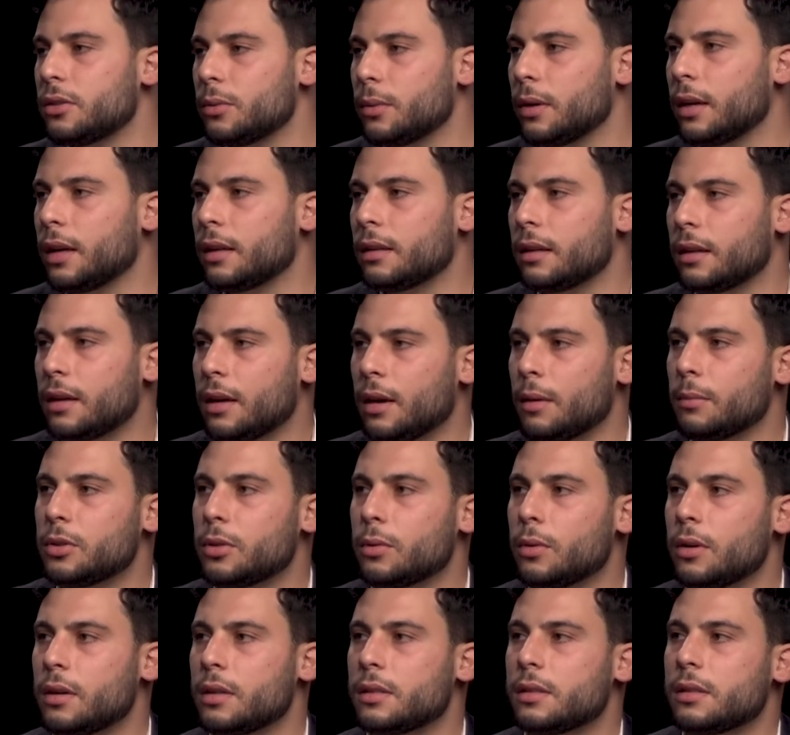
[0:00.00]
do we get that come
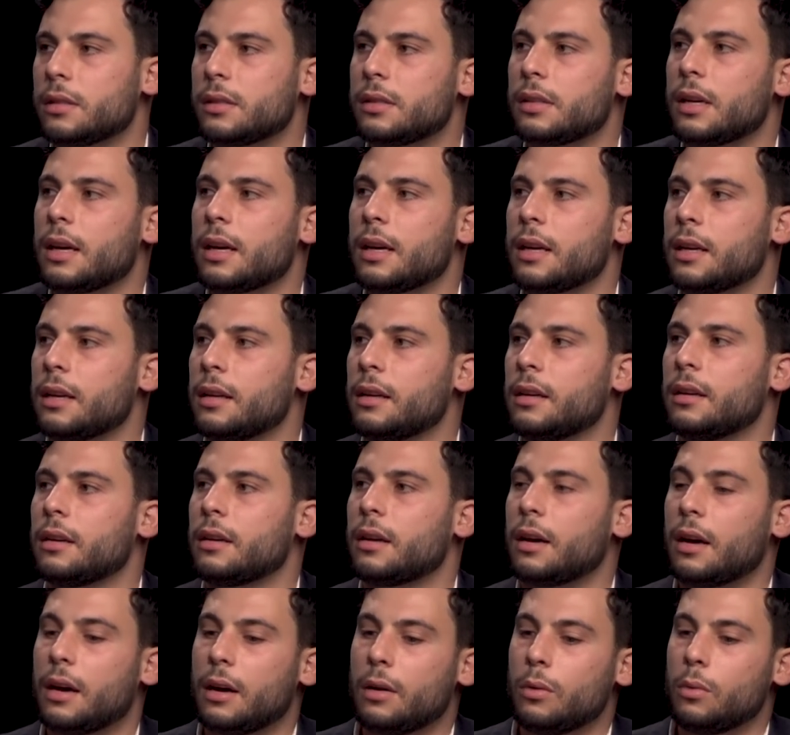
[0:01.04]
to us that say,
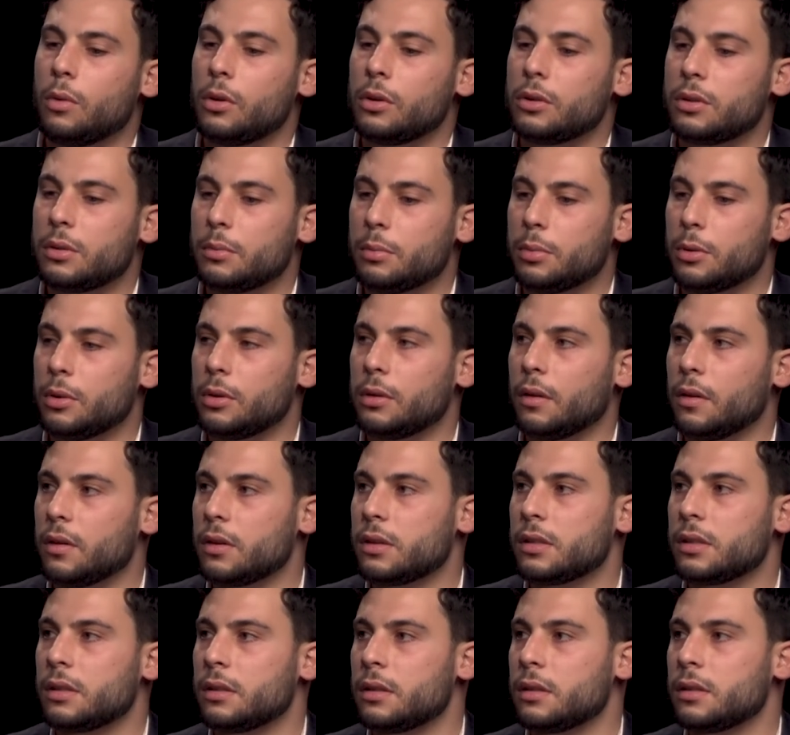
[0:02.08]
I want to build
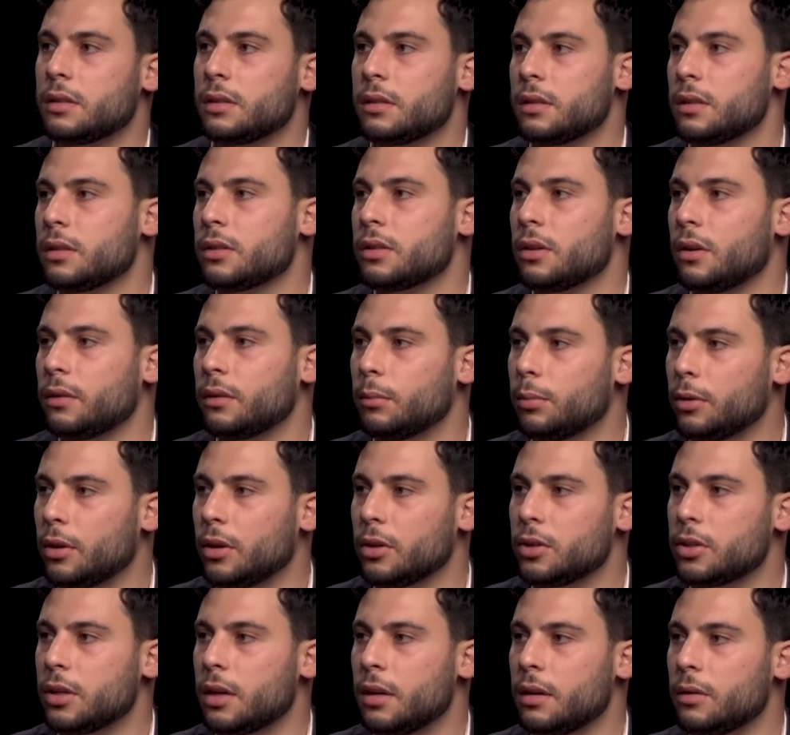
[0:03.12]
this and this and this on the
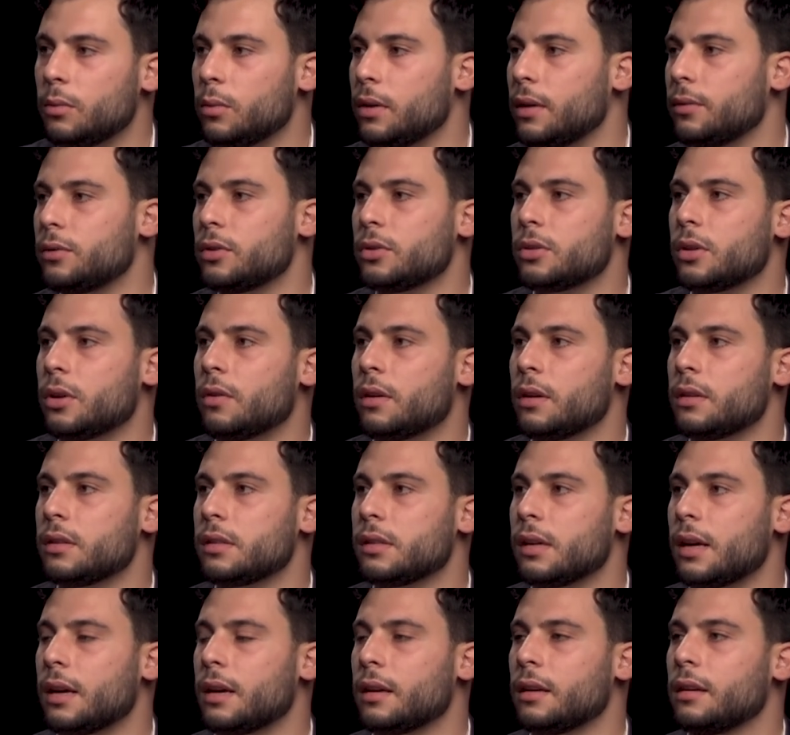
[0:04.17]
blockchain, and we have to turn around and
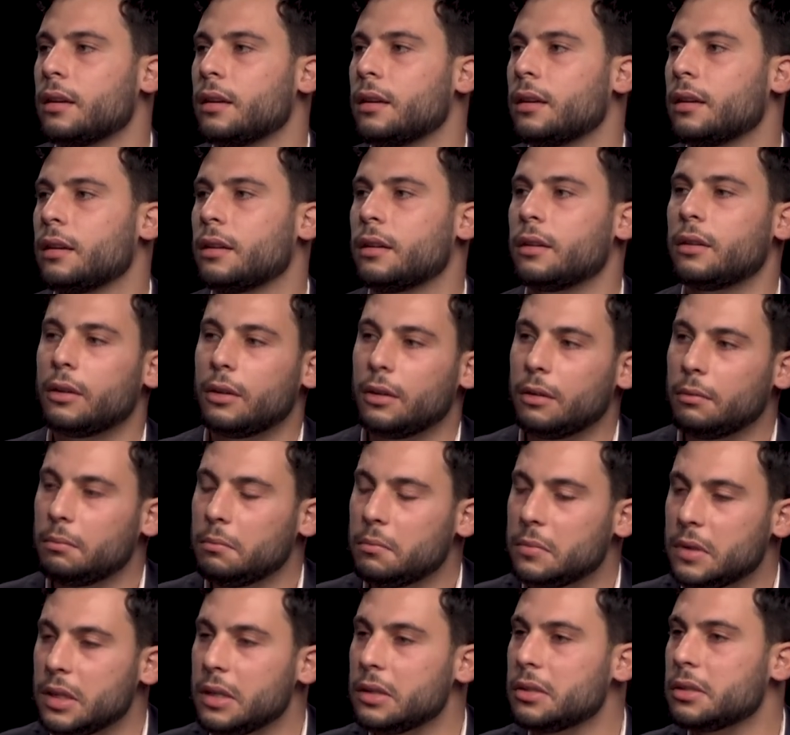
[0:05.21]
say,
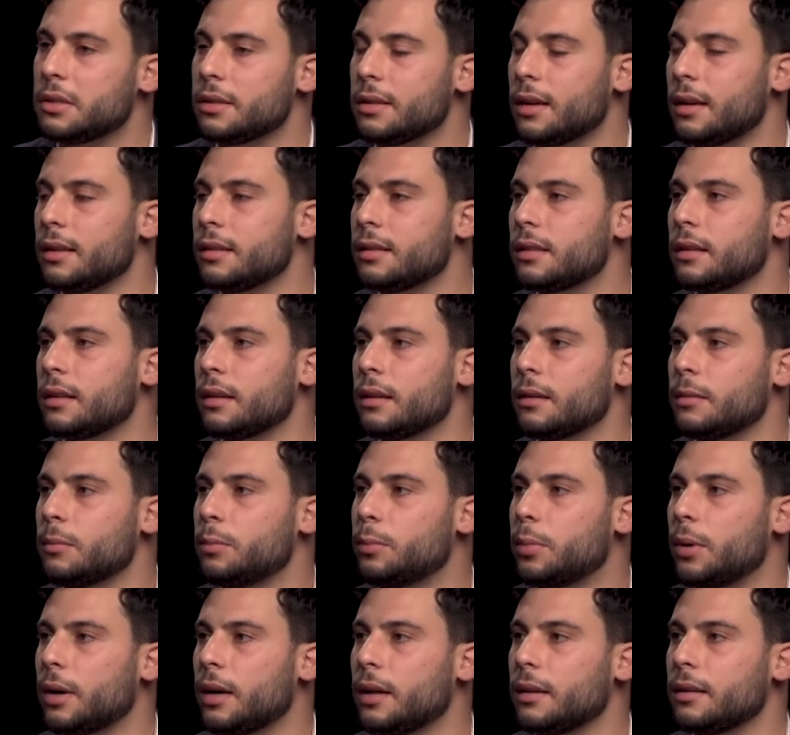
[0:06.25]
decent idea,
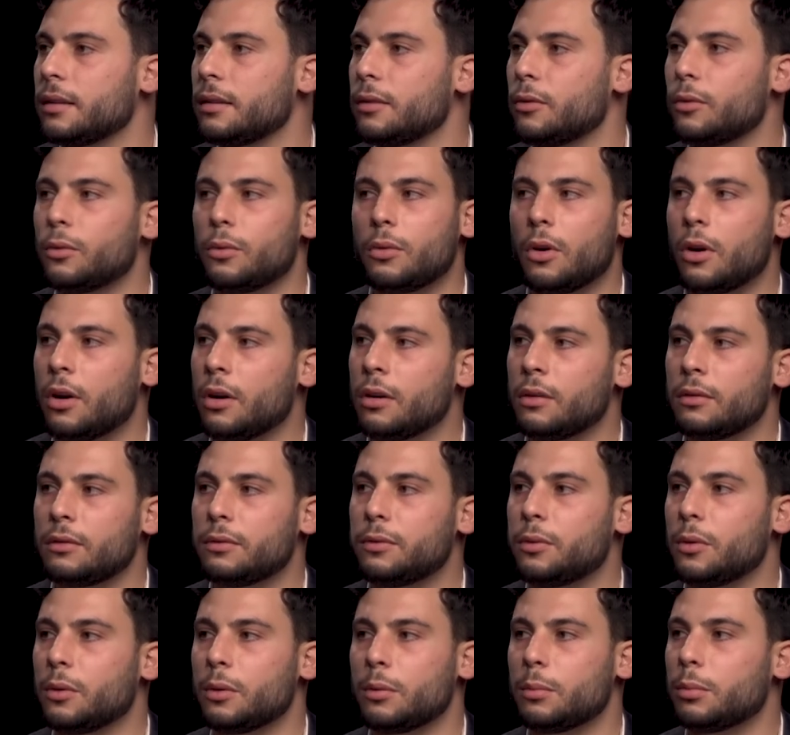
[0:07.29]
but wrong
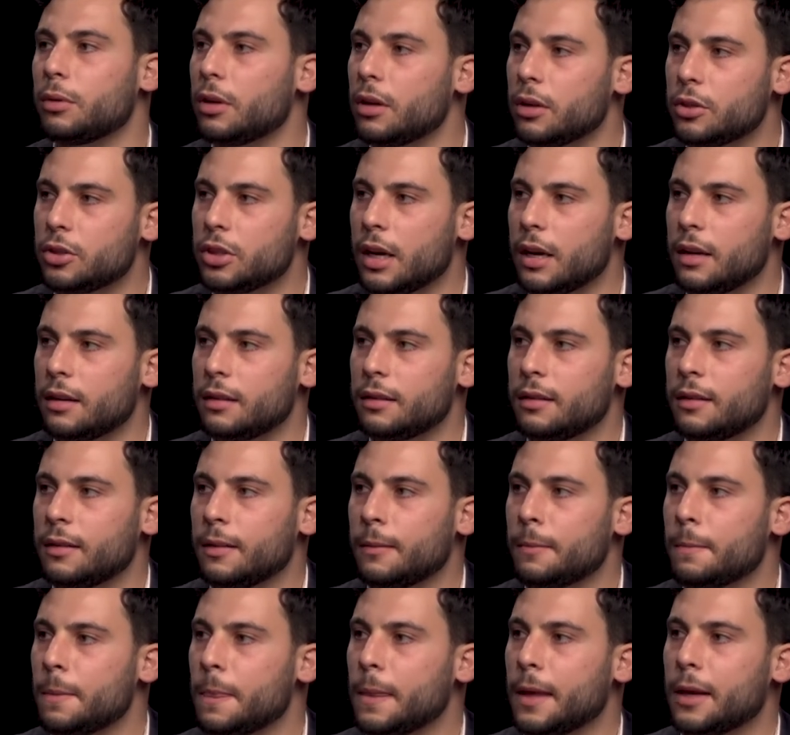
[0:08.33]
for the blockchain.
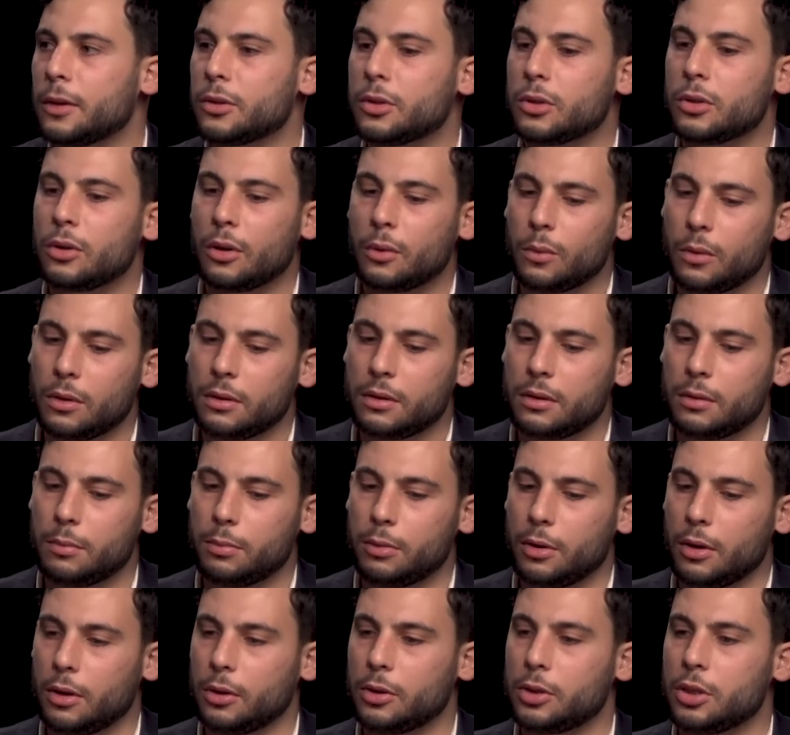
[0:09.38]
That's not what the
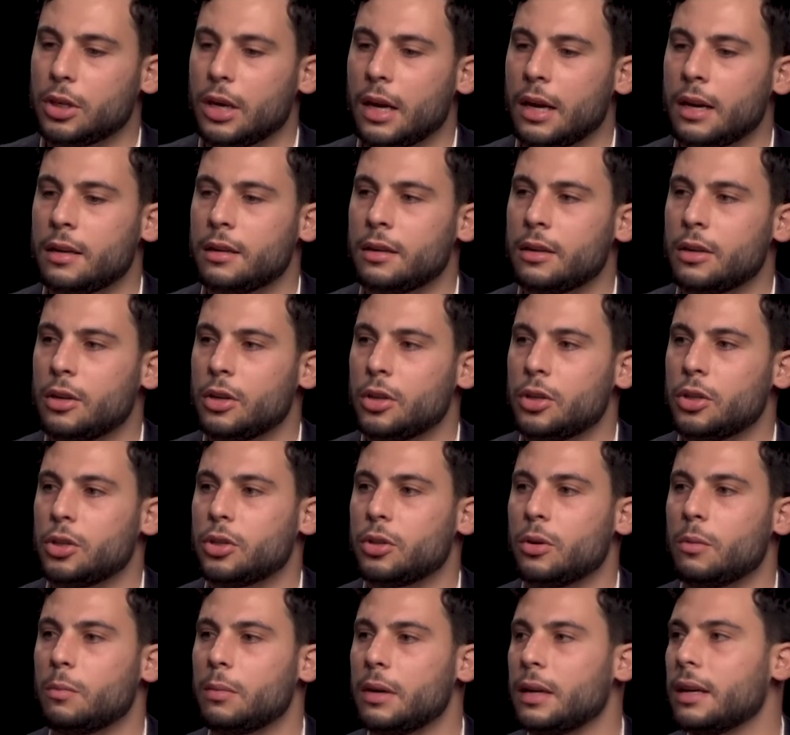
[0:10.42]
blockchain
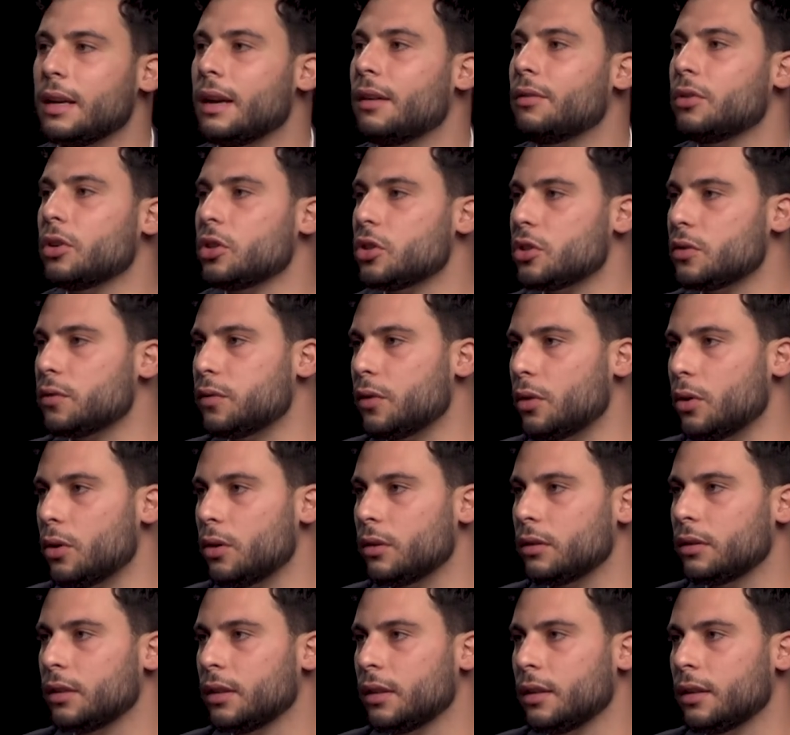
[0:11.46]
should be leveraged
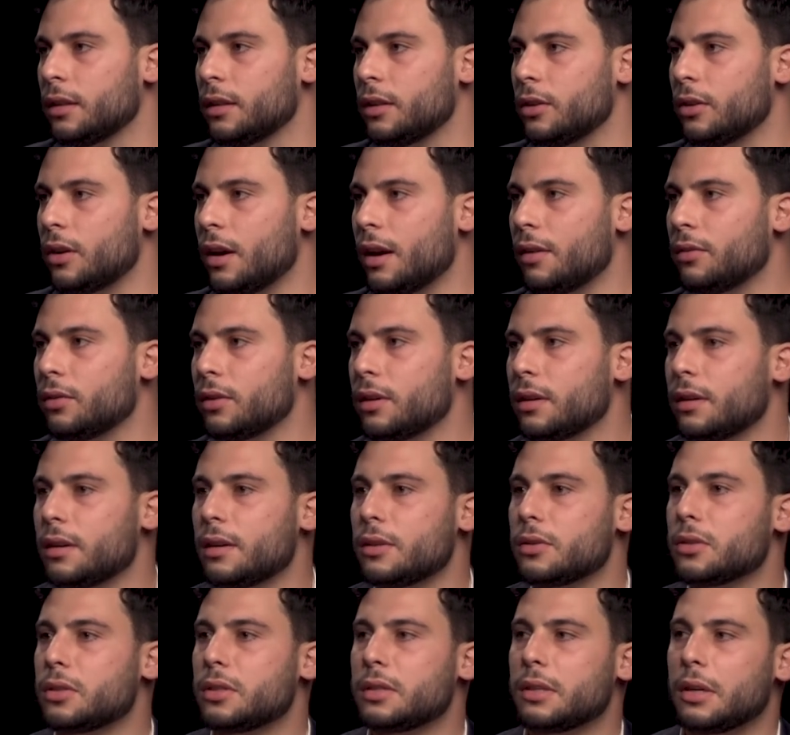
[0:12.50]
for. You know, having a
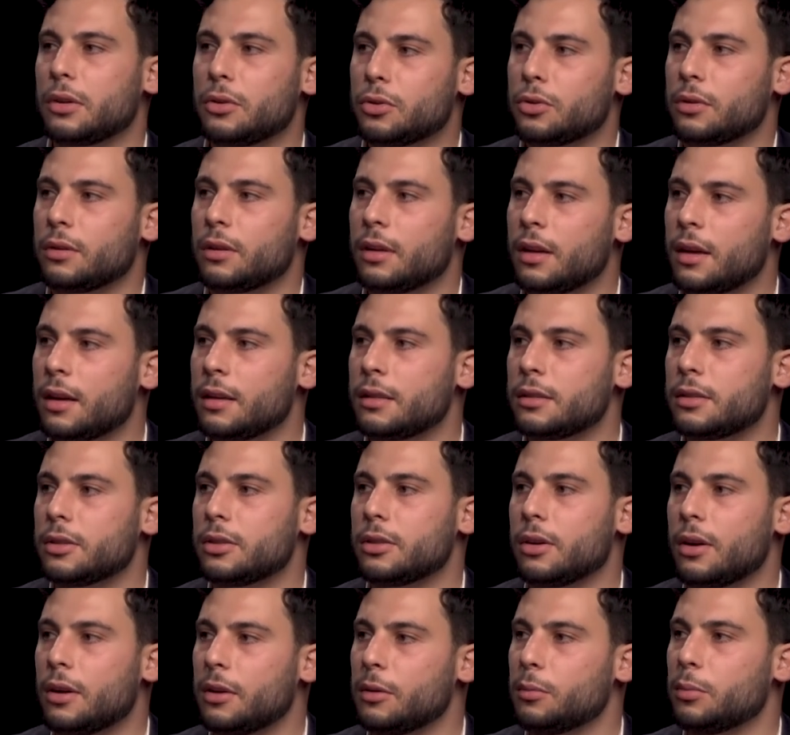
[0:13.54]
centralized
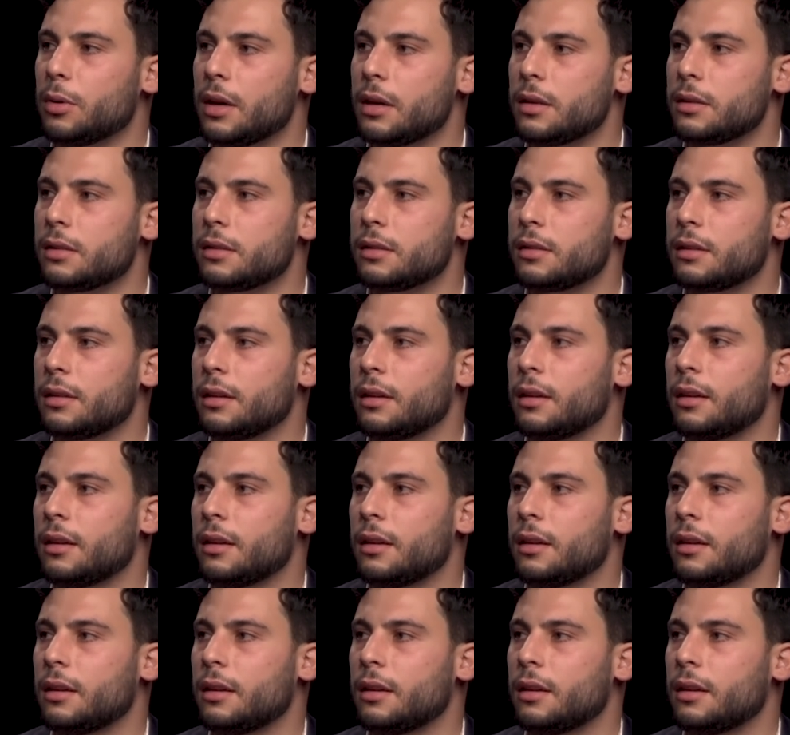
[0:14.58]
database,